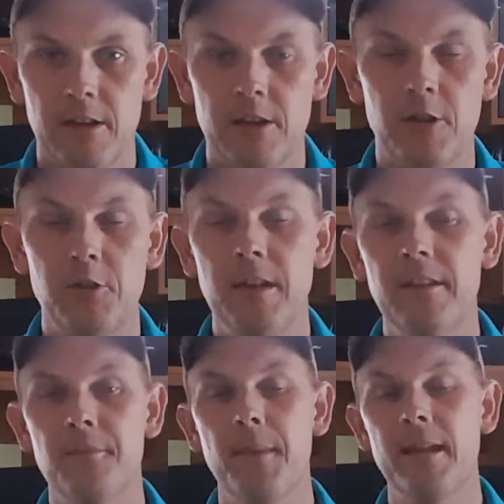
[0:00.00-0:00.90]
You know, you
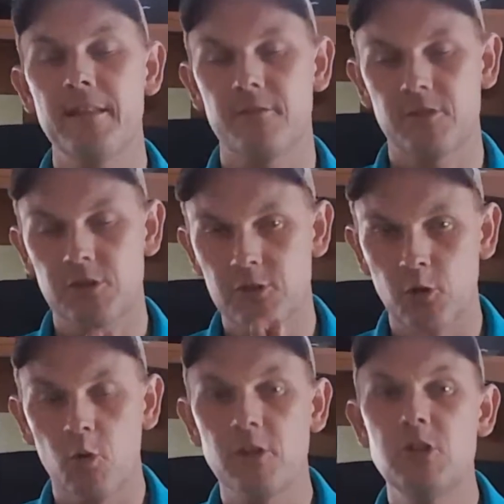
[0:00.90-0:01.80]
need to make
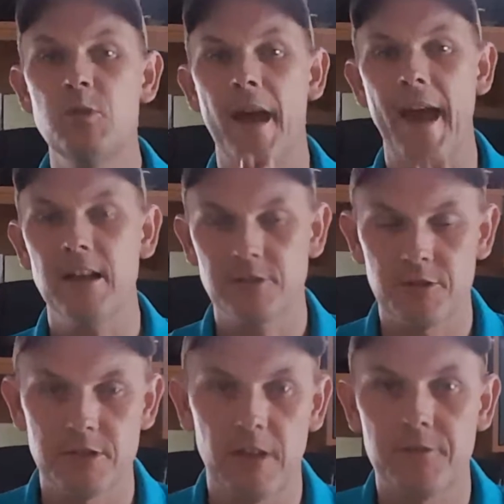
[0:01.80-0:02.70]
sure that you
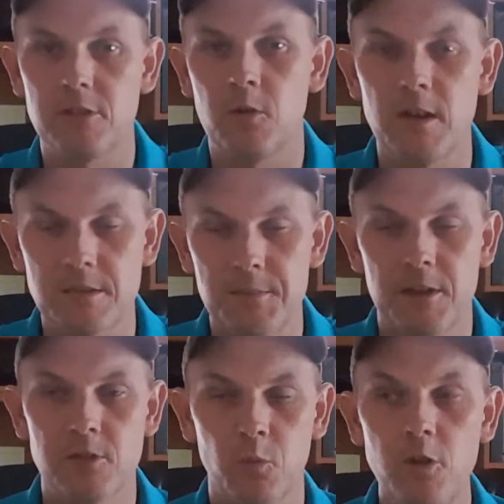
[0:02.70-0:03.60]
ask yourself this question
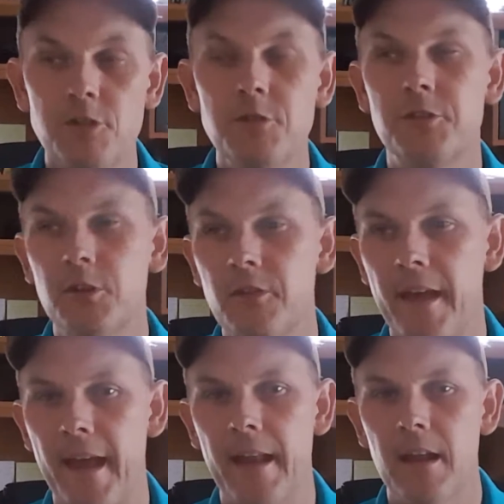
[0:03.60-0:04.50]
because once you do
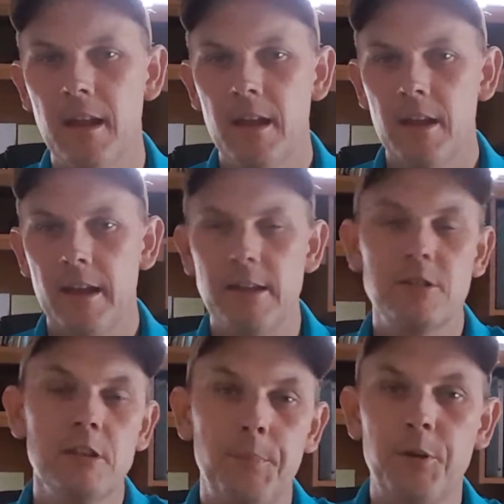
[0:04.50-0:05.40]
that, it's
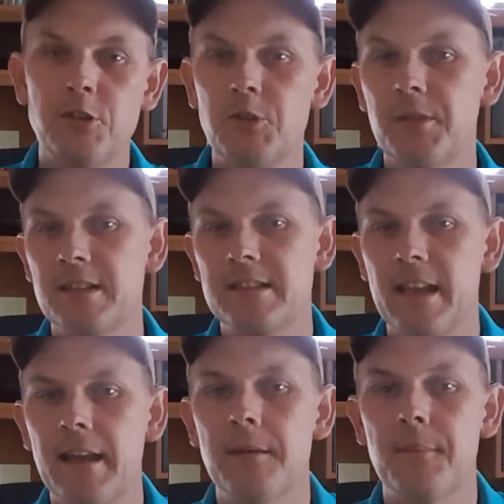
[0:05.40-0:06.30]
going to put you in a
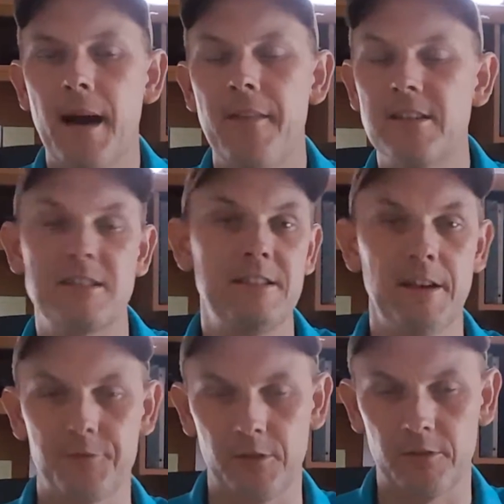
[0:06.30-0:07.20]
state of mind that's
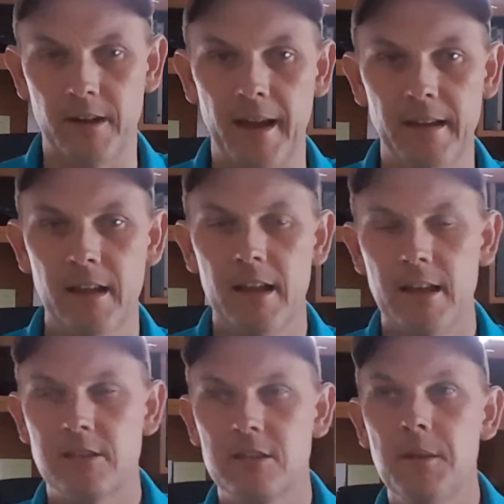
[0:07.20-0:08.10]
different, right?
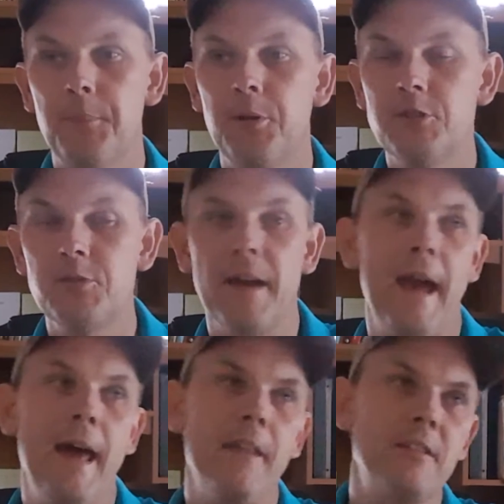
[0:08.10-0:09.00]
it's going to put you
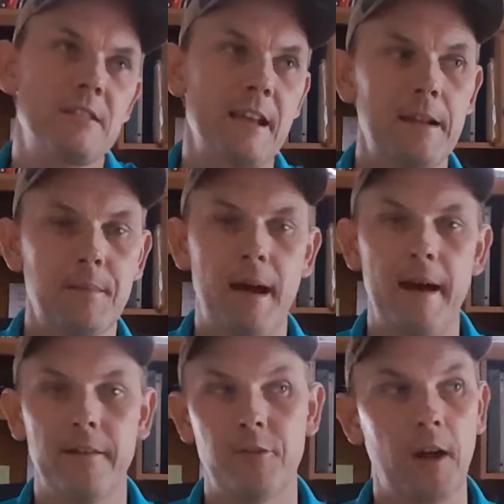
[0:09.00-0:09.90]
out of the state of
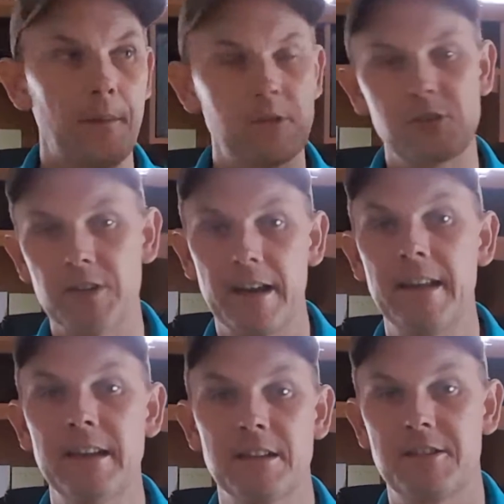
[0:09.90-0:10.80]
mind of, I'm just trying
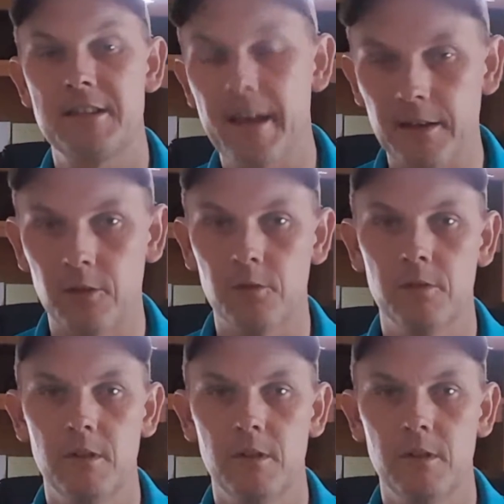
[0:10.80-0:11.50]
to get a sale.